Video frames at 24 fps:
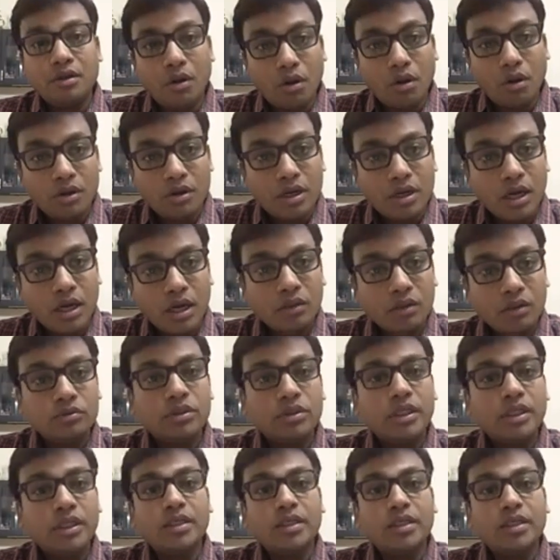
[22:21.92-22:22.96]
the
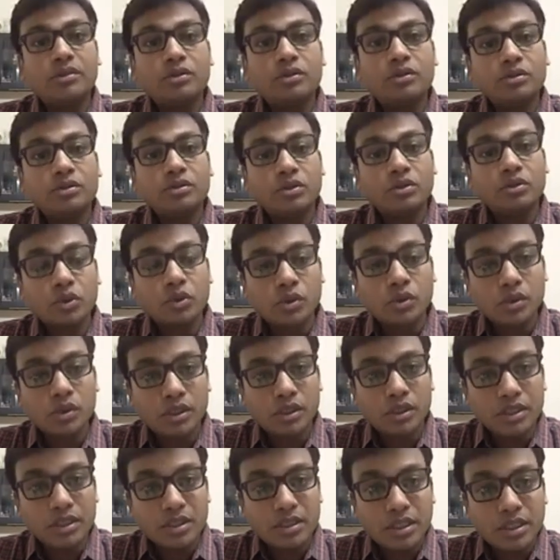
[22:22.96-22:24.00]
lockdown things or the
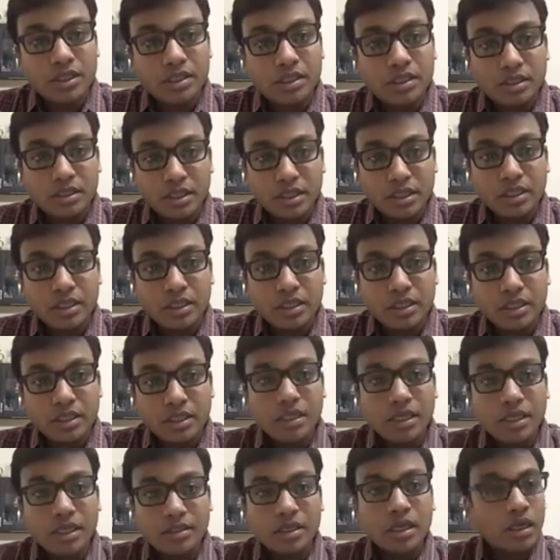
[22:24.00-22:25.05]
social
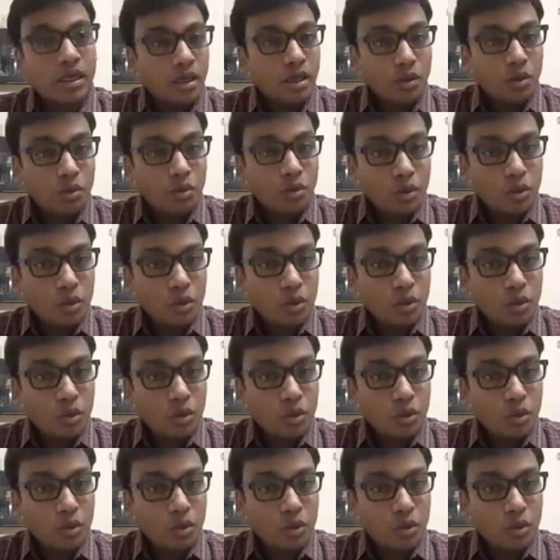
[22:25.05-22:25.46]
distancing things